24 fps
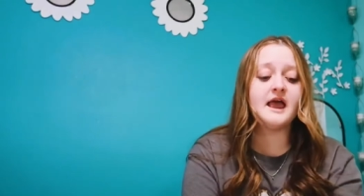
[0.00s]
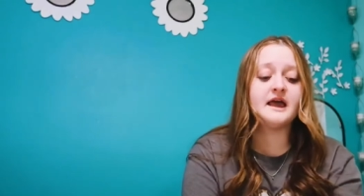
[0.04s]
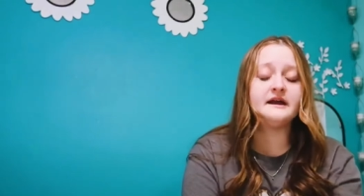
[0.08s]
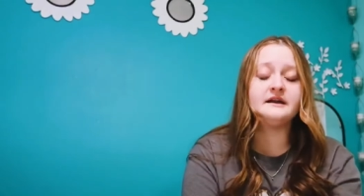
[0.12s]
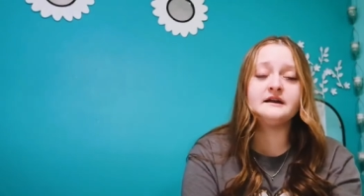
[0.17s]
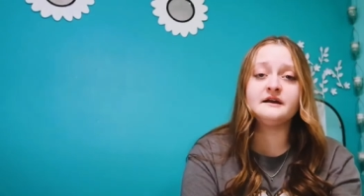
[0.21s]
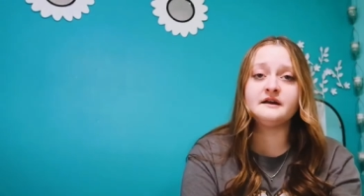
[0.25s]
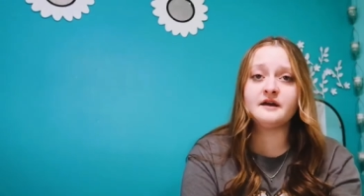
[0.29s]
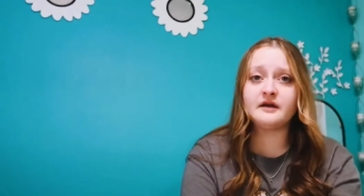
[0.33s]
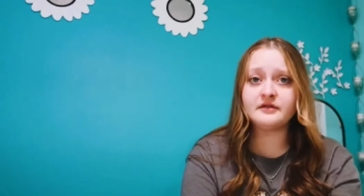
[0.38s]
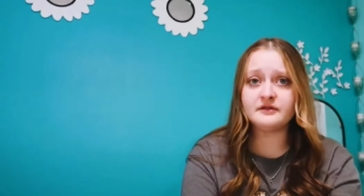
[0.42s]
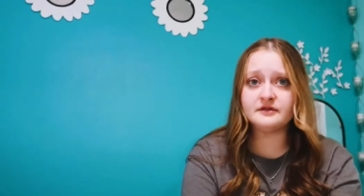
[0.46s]

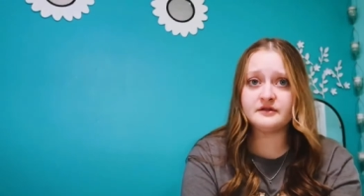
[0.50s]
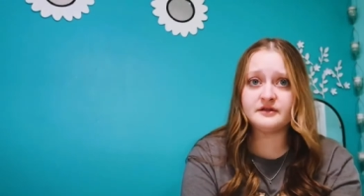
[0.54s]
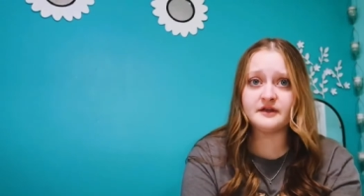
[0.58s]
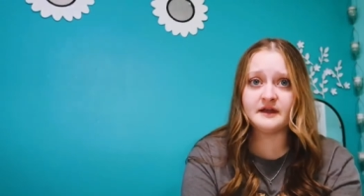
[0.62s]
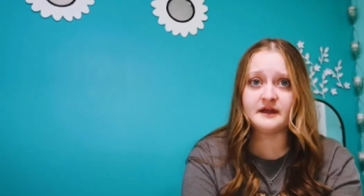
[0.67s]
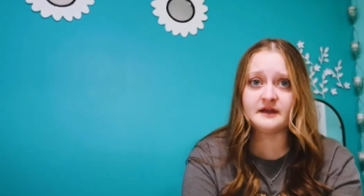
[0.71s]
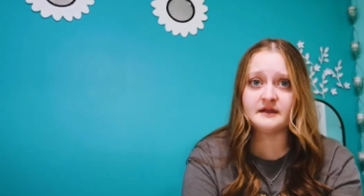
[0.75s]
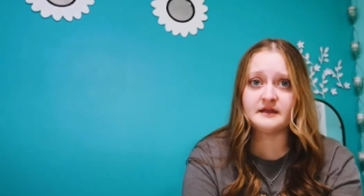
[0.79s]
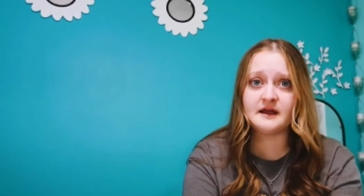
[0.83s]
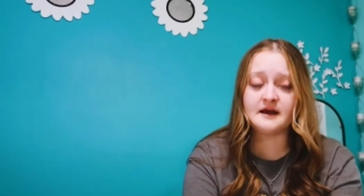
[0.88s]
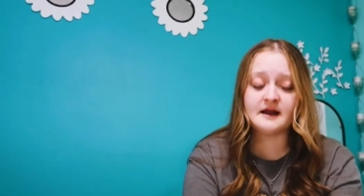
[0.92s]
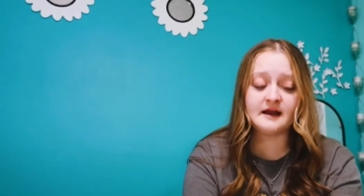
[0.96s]
And another
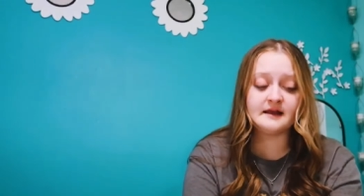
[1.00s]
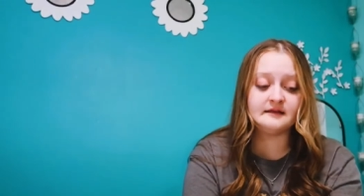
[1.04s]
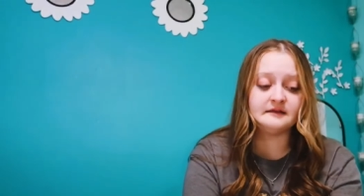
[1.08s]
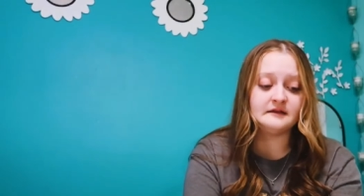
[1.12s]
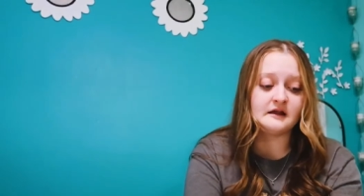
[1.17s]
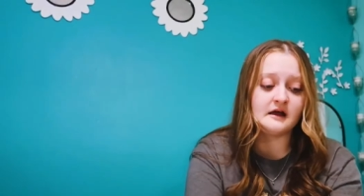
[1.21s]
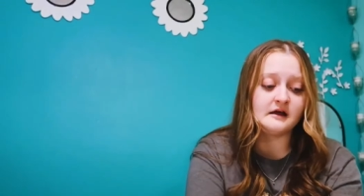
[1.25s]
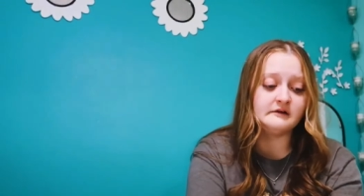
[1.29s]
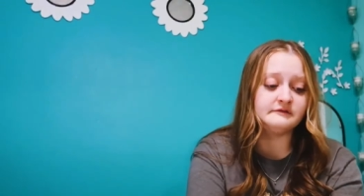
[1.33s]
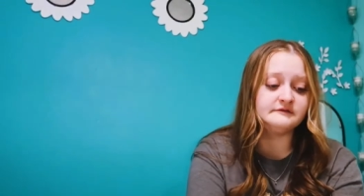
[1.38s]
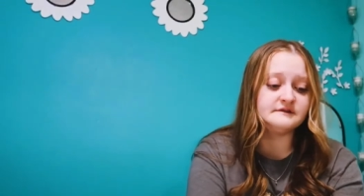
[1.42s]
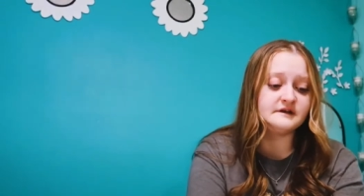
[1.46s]
thing that I
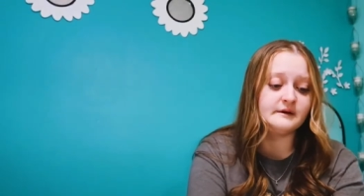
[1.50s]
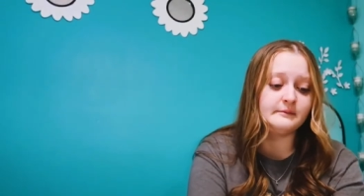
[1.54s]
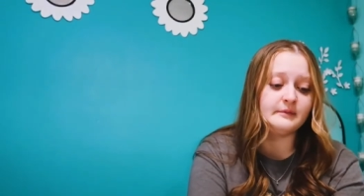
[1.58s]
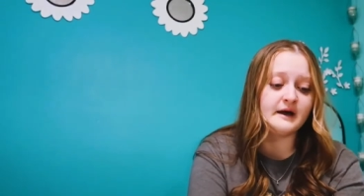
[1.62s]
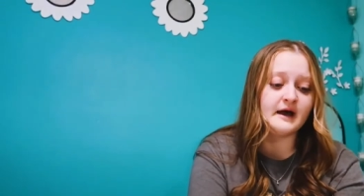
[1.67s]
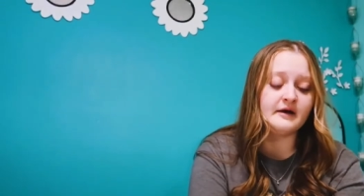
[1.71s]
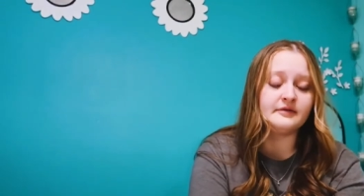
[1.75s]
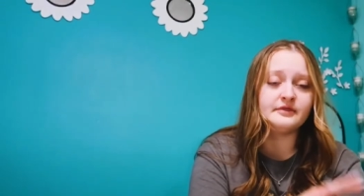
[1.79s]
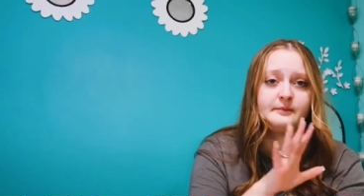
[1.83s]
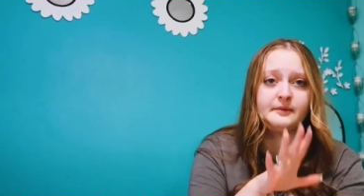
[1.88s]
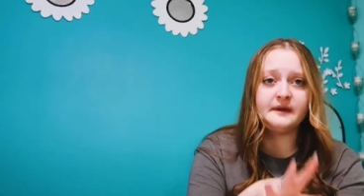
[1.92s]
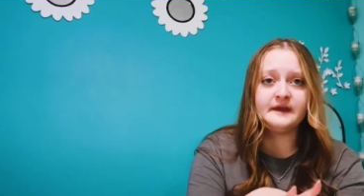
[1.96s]
loved
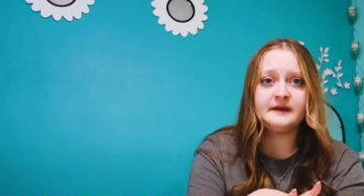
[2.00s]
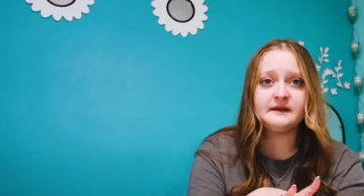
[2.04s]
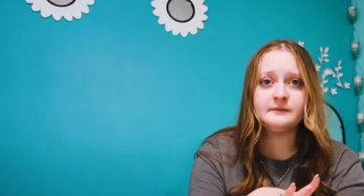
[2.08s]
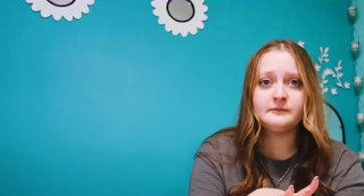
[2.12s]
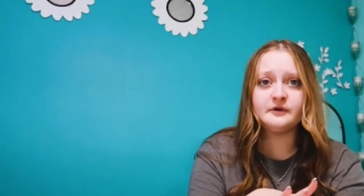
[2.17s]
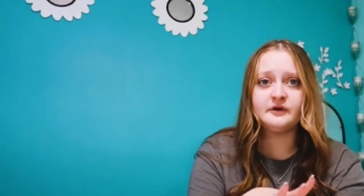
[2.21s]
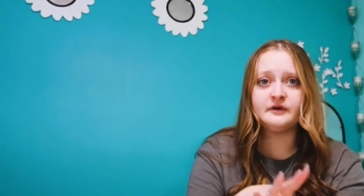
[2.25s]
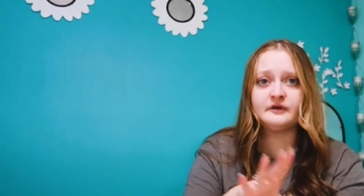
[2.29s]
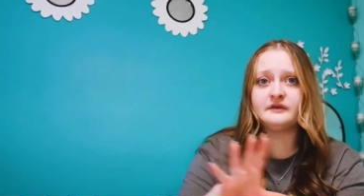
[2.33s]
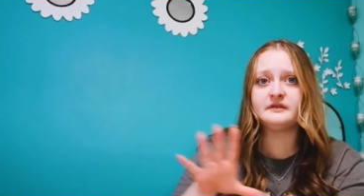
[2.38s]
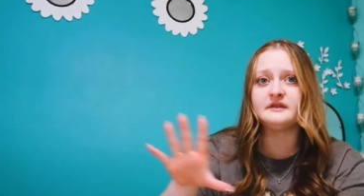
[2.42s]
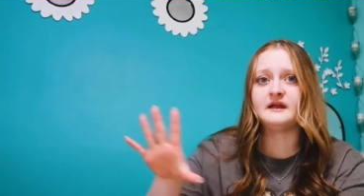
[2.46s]
about the Penny
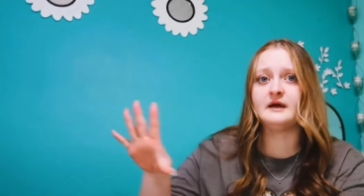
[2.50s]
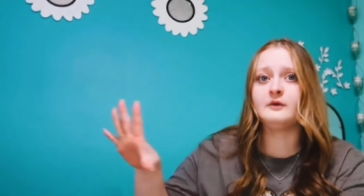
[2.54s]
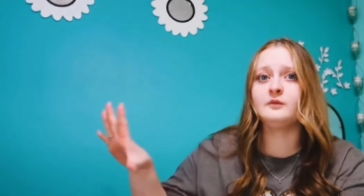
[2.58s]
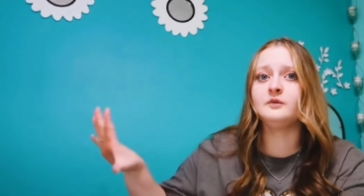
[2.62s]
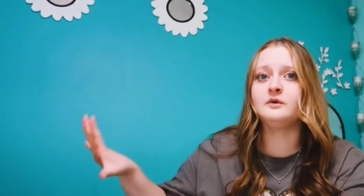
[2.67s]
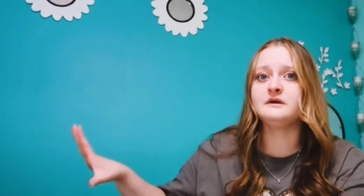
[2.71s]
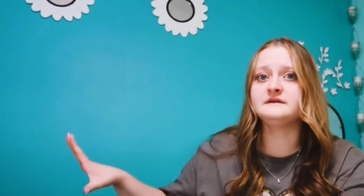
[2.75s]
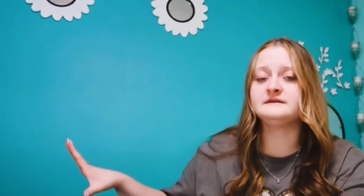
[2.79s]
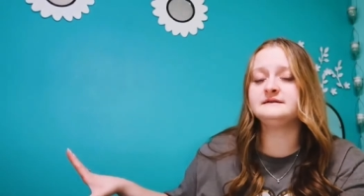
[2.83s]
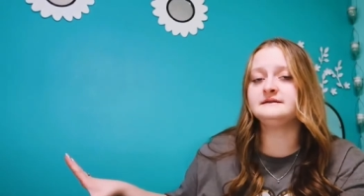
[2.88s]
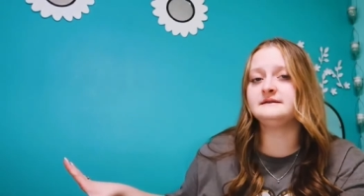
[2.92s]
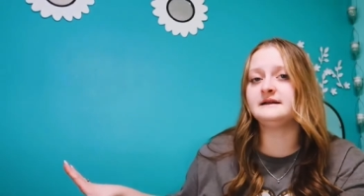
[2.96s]
Book that
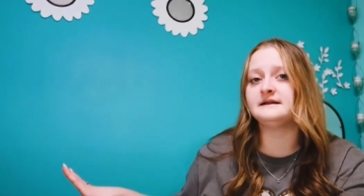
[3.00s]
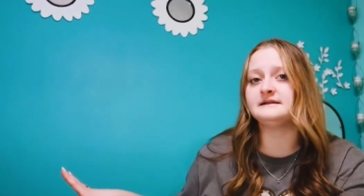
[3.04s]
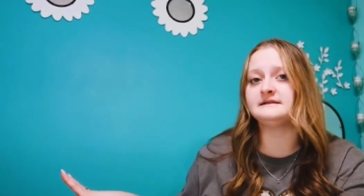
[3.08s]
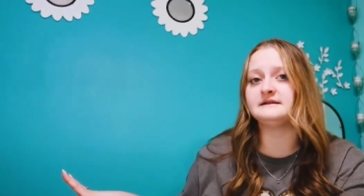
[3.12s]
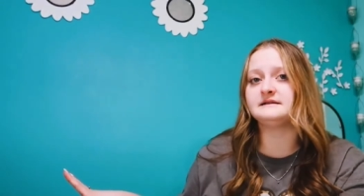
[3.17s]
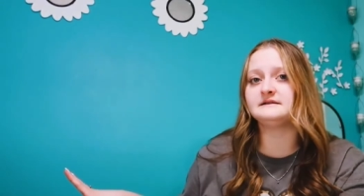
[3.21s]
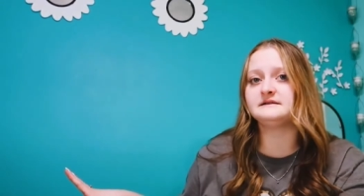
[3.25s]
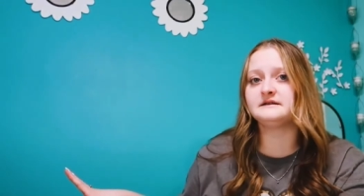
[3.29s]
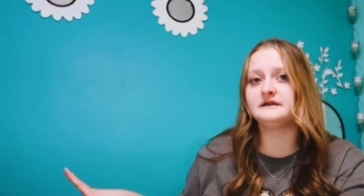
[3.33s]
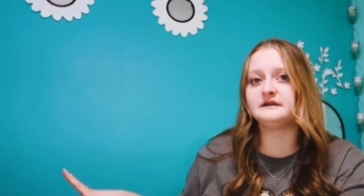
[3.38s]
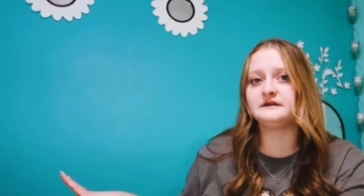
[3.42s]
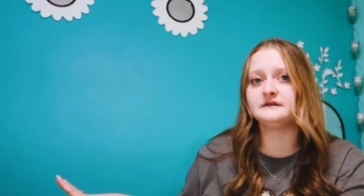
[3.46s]
wasn't
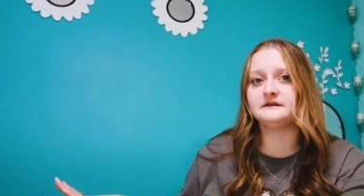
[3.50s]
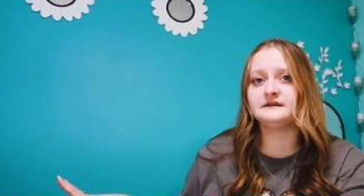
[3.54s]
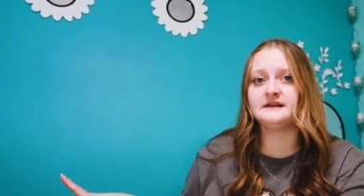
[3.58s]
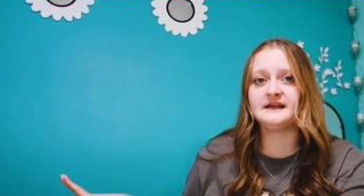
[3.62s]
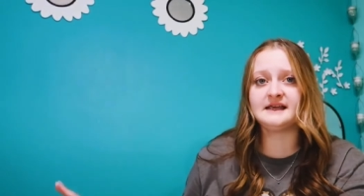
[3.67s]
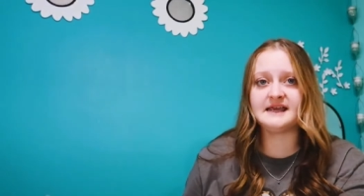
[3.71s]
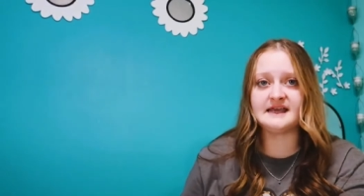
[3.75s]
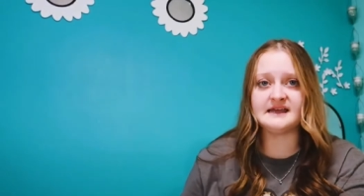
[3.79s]
necessarily